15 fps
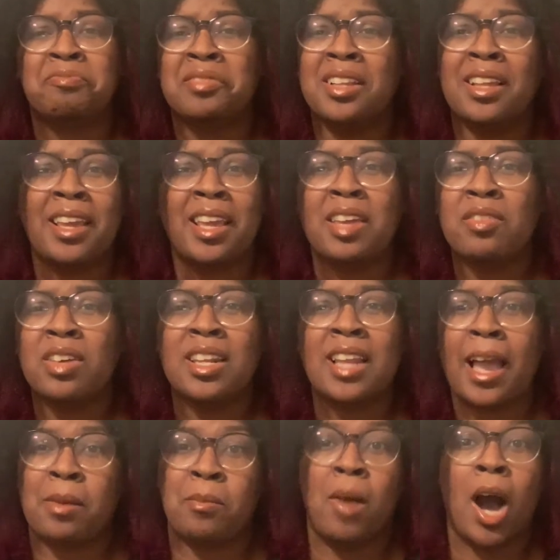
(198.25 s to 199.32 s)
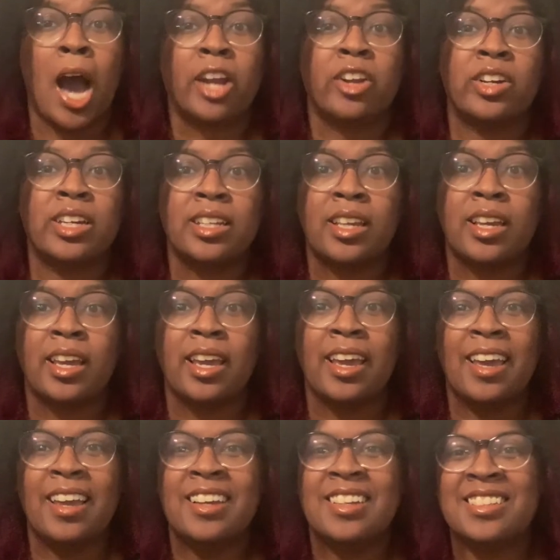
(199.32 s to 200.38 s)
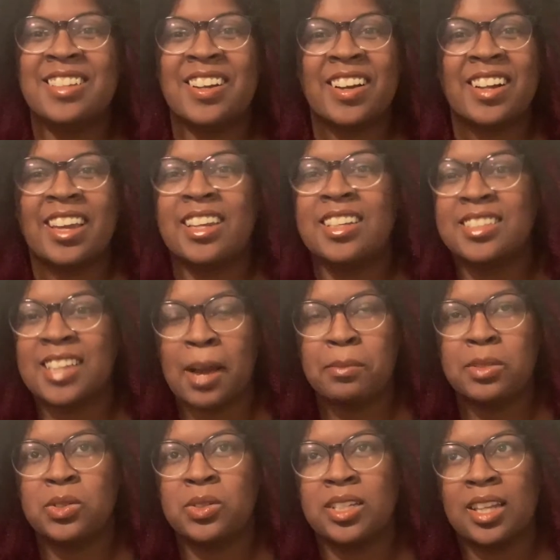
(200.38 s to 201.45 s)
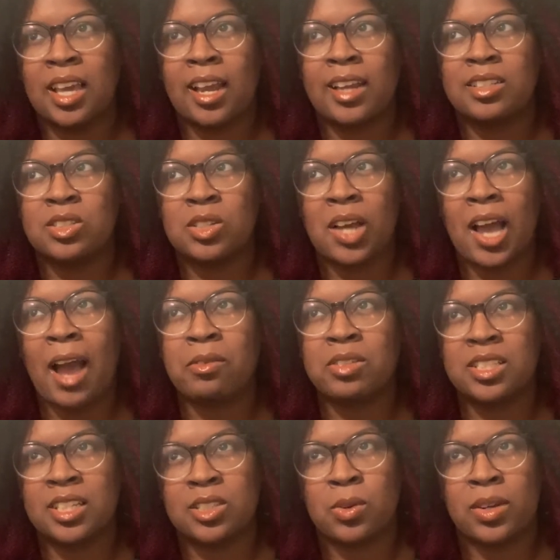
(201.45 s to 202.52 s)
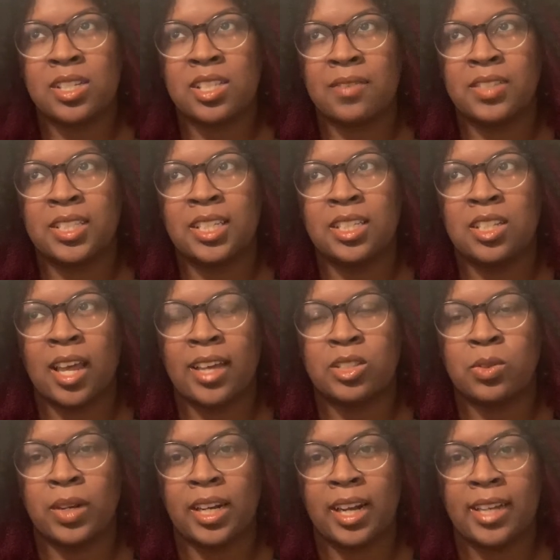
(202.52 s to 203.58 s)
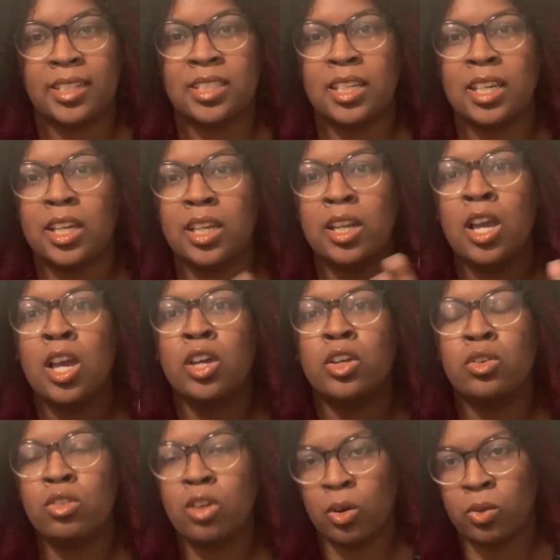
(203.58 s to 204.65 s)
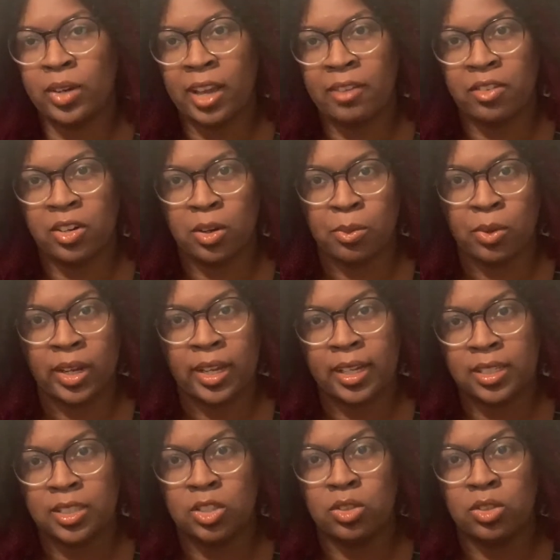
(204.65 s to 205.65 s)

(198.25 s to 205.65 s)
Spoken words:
even like moderately during any time between like I would say 2017 to like 2019, you know who David Dobrik is.